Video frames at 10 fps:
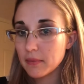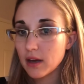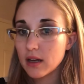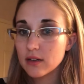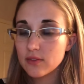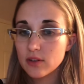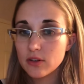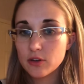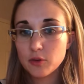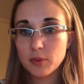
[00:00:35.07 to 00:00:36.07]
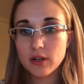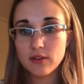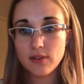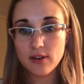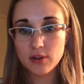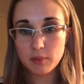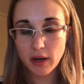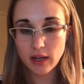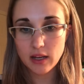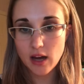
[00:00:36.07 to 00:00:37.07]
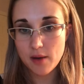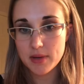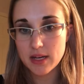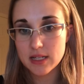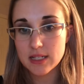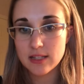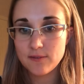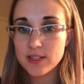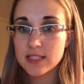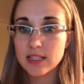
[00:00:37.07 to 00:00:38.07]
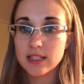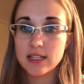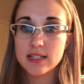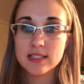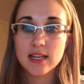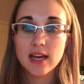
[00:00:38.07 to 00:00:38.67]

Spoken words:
kind of a little bit of everybody coming into the facilities,